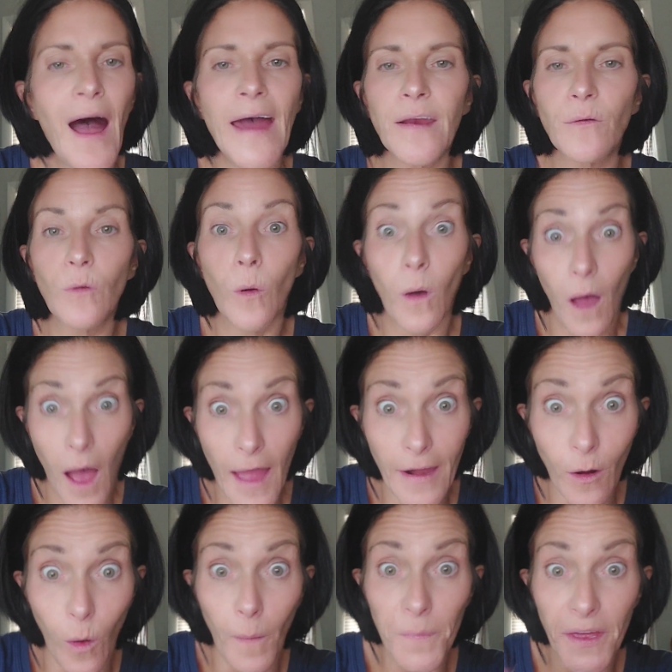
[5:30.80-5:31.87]
I don't know. I
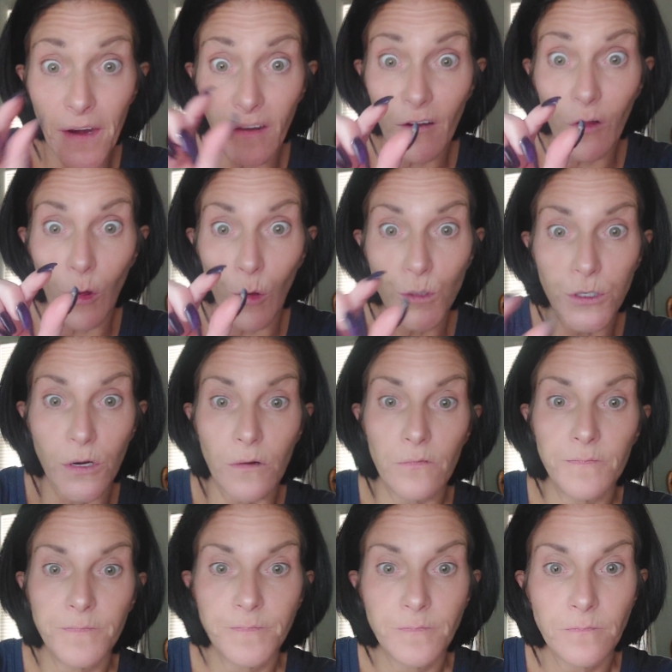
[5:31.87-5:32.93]
know I'm getting closer.
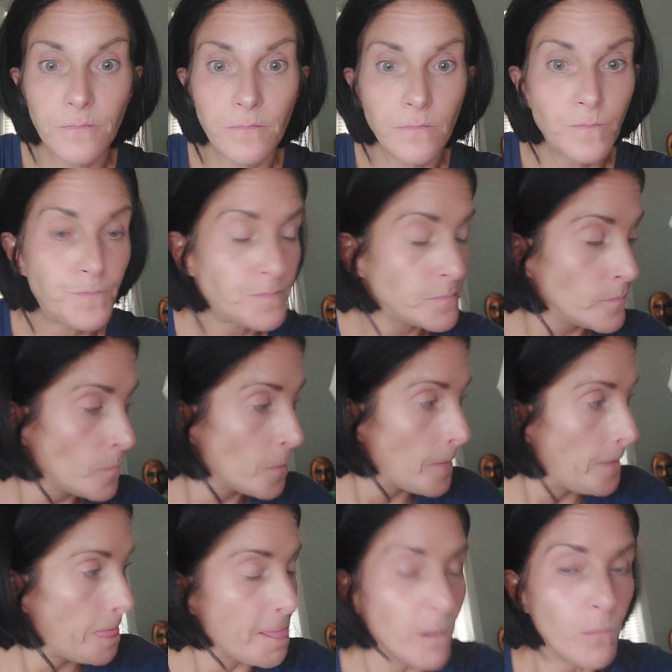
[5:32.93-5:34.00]

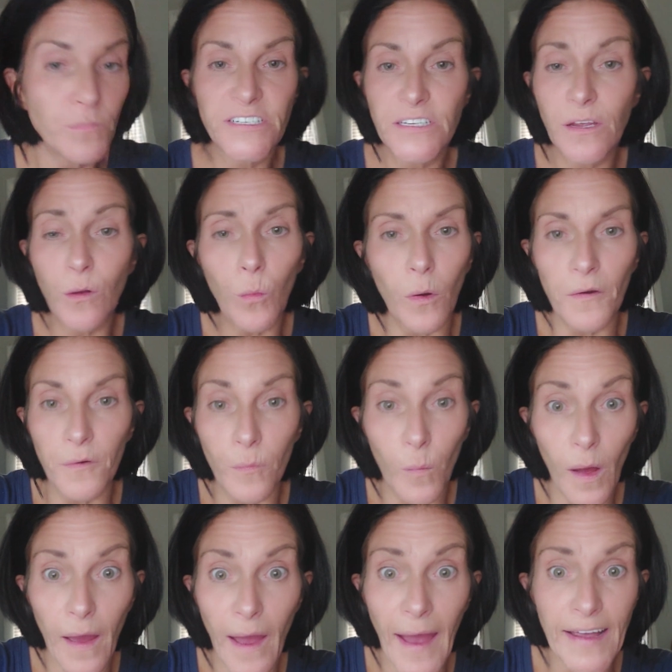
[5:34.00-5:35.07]
I'm still wondering
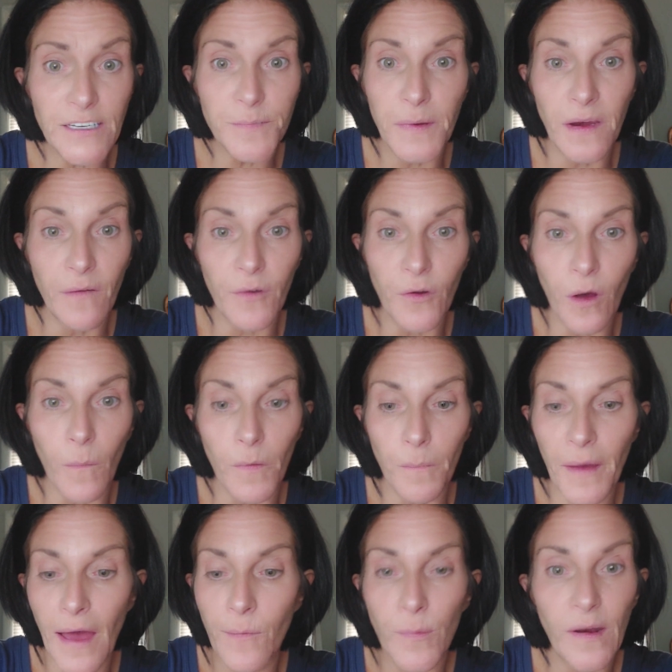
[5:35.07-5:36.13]
why Aspen never called me
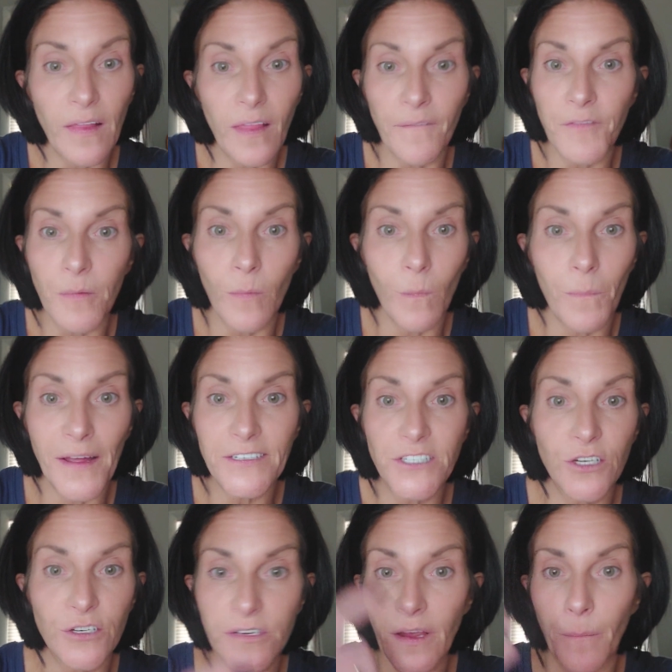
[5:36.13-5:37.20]
back when I left him a
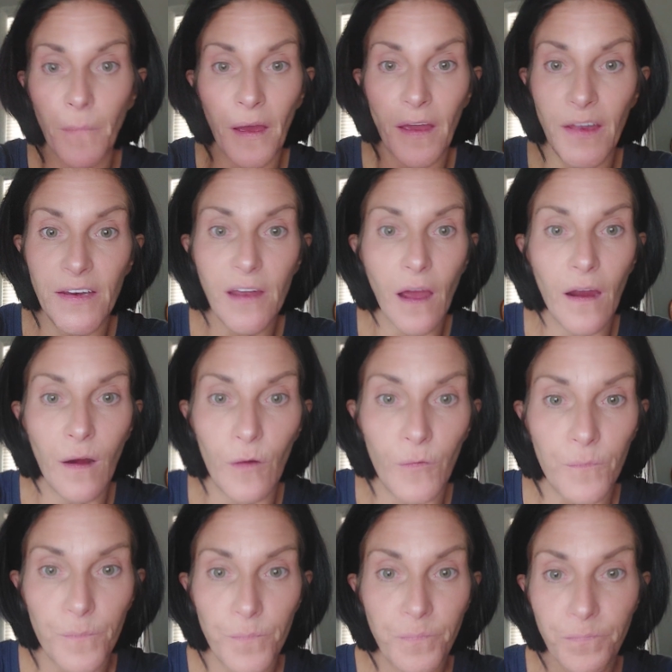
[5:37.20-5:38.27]
message that my
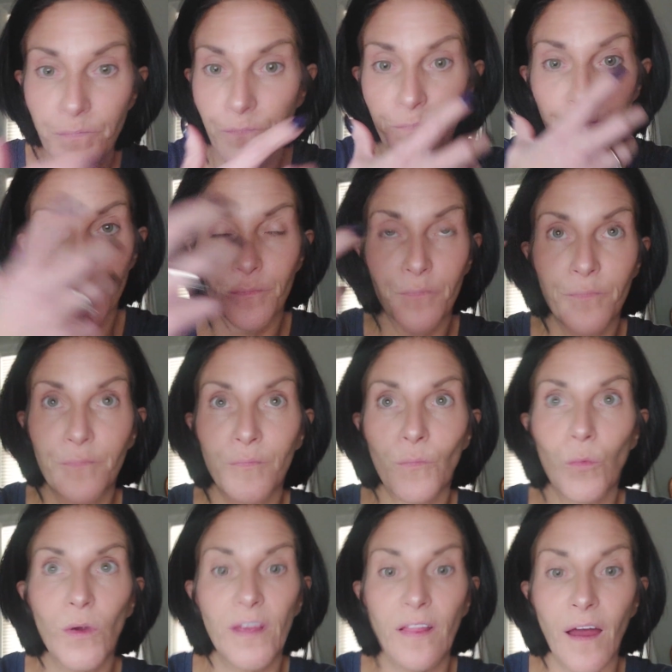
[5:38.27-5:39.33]
entire
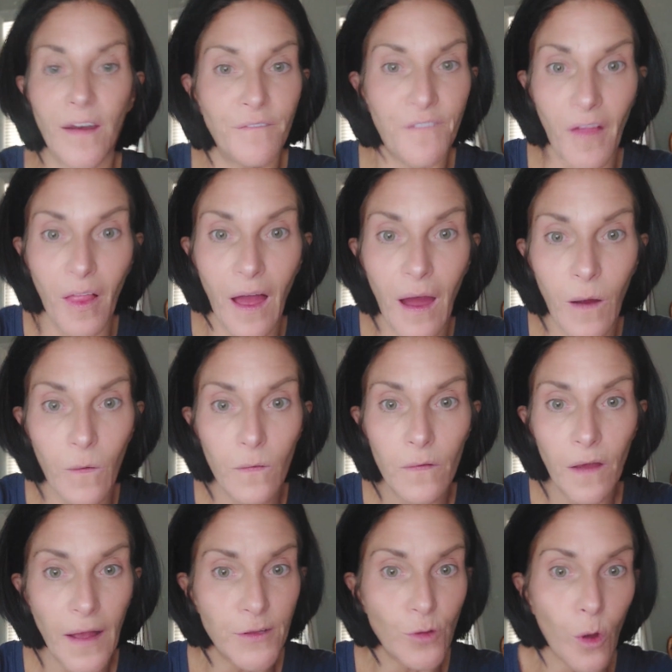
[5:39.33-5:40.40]
free line fell out.
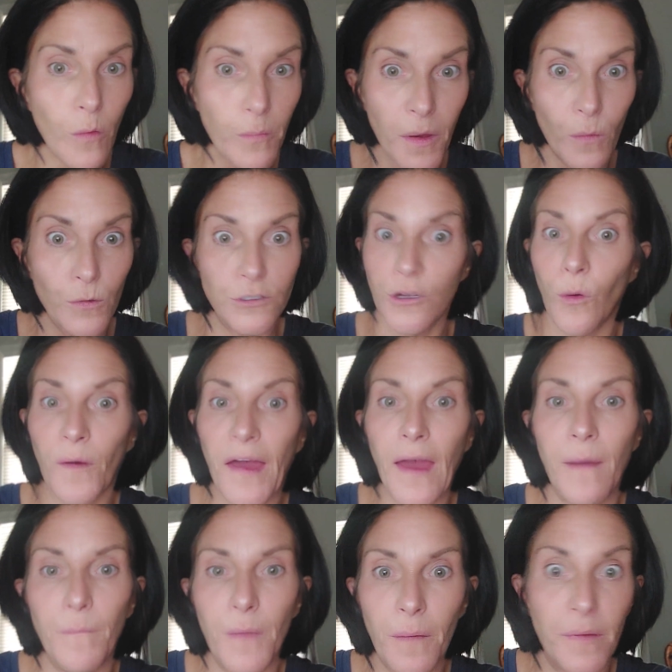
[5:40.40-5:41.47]
I told him it was
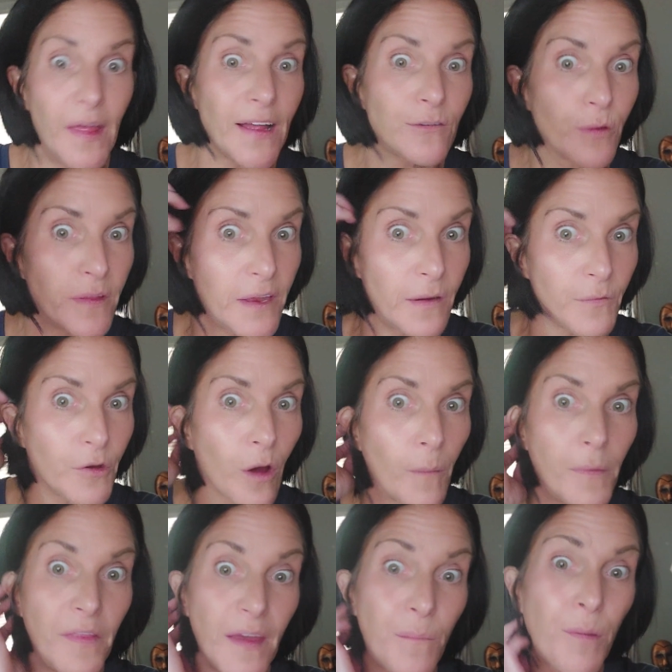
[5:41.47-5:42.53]
okay. Maybe that's why they never
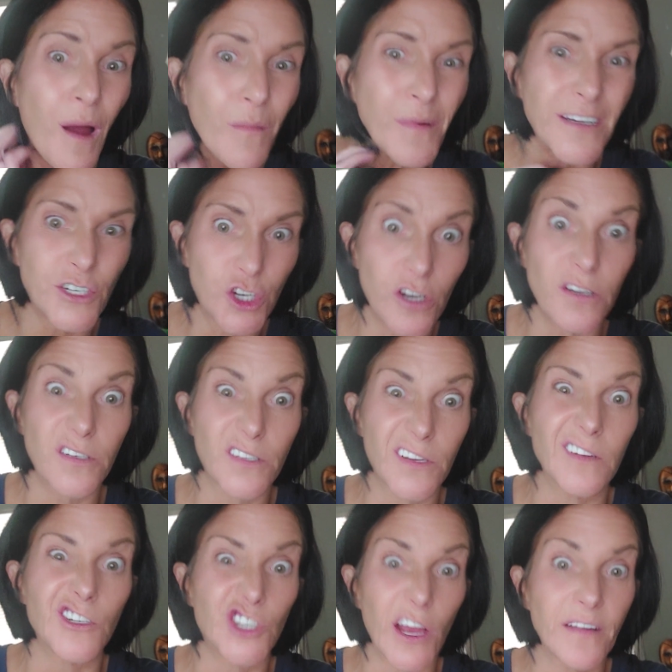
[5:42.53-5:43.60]
called me. They probably should have
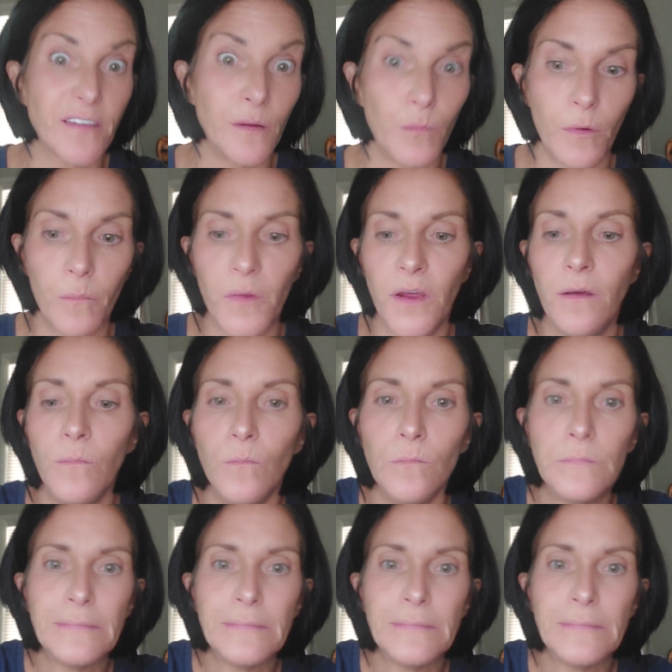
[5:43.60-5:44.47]
still checked in with me.